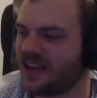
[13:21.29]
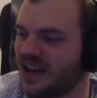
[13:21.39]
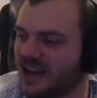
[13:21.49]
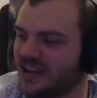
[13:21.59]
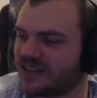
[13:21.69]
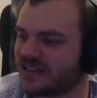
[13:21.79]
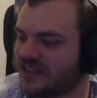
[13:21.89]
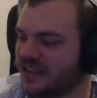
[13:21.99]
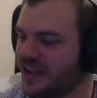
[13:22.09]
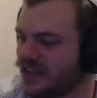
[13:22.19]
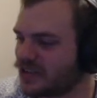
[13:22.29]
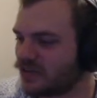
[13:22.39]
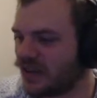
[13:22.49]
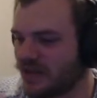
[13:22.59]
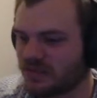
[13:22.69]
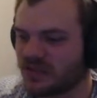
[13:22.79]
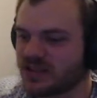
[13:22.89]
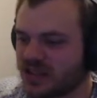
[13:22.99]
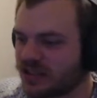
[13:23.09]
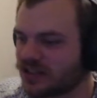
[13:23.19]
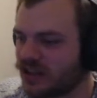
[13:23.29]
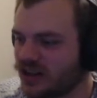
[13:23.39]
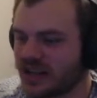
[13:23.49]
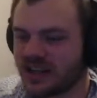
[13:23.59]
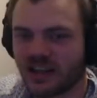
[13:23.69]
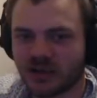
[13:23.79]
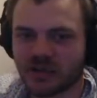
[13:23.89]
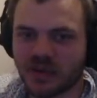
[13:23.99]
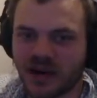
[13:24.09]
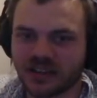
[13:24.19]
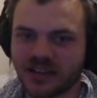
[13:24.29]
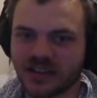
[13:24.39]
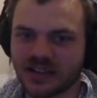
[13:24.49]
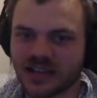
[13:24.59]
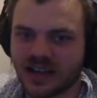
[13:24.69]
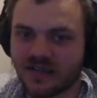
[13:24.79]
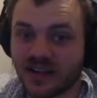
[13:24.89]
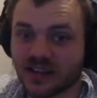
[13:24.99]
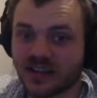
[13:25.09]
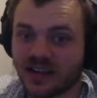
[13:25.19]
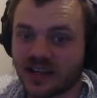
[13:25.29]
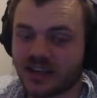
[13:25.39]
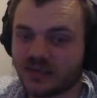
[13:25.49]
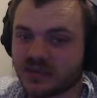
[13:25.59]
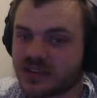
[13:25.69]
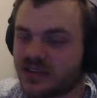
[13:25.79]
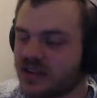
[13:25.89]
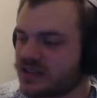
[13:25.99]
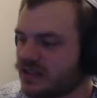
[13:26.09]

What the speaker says: And so what happened was like it started getting a little bit piled on and stuff, and I started getting a little bit stressed.